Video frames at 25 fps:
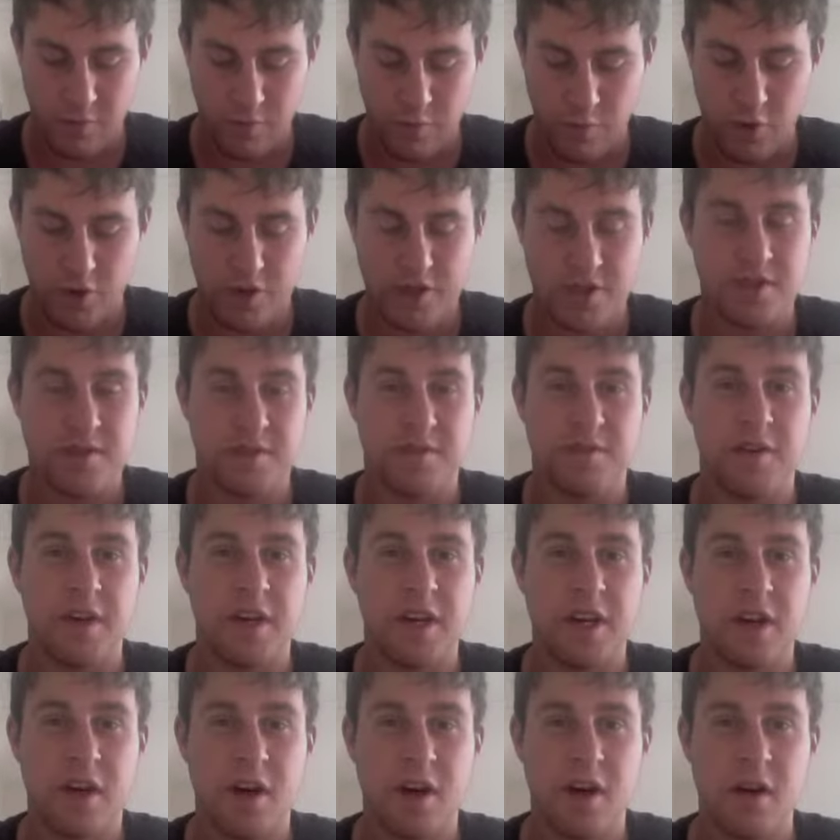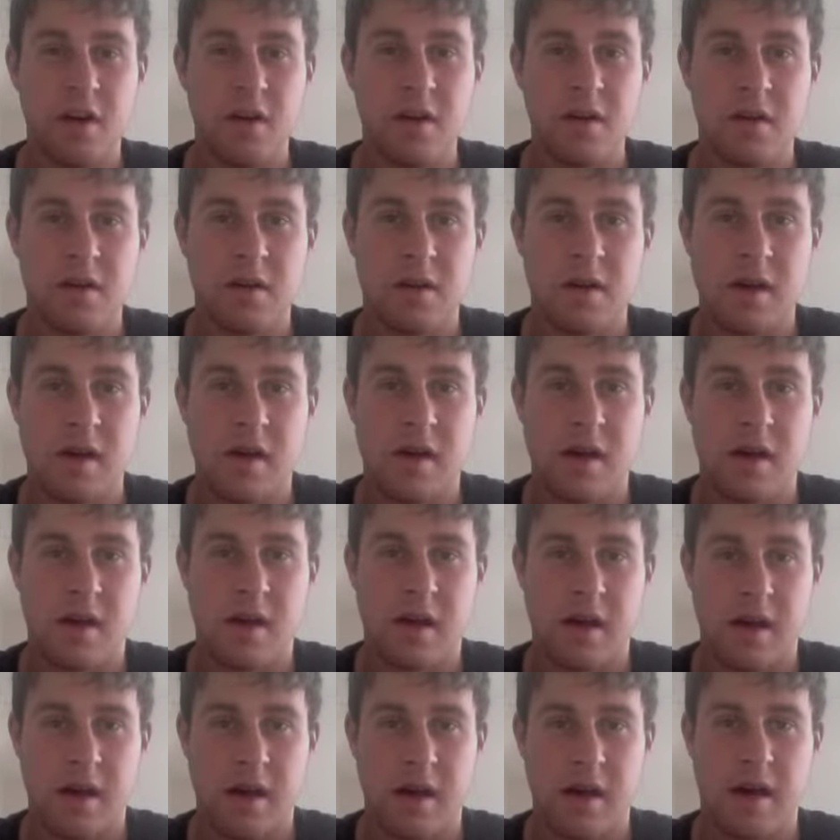Watched a video
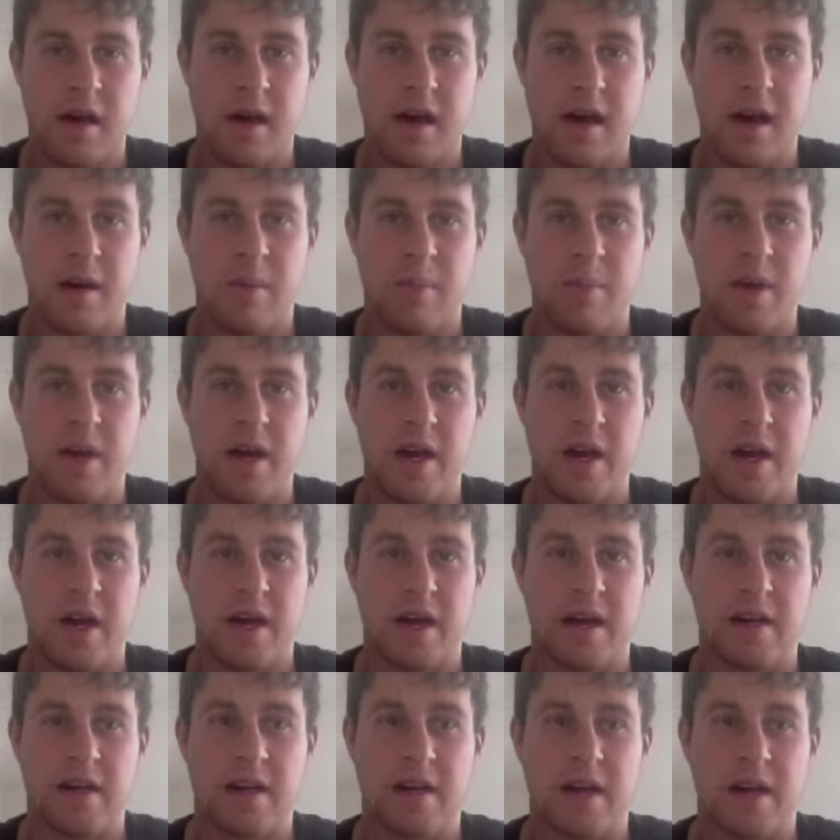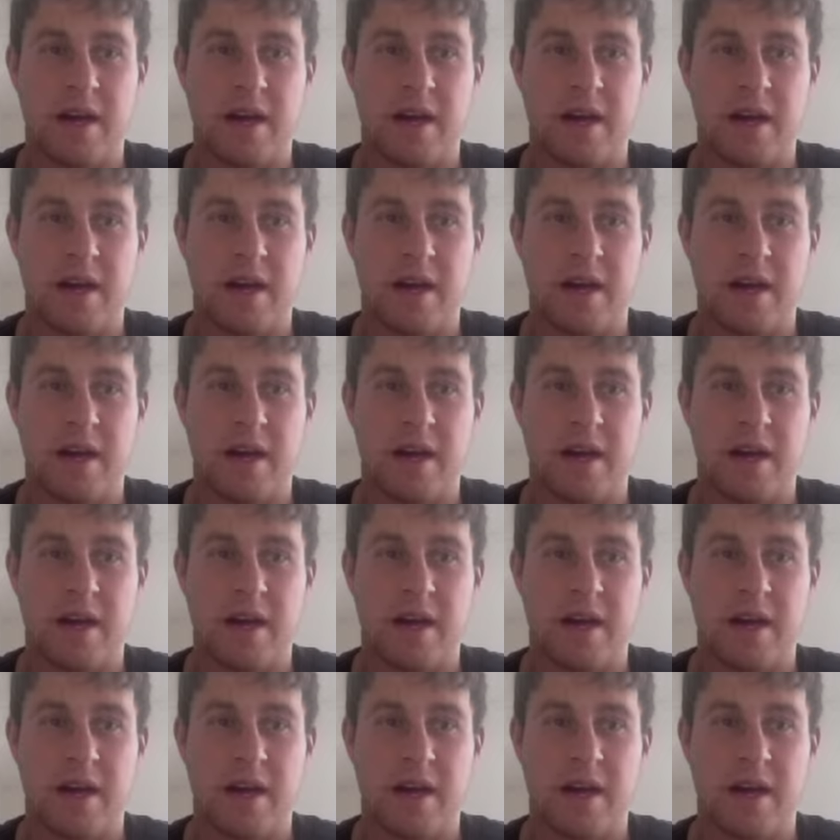about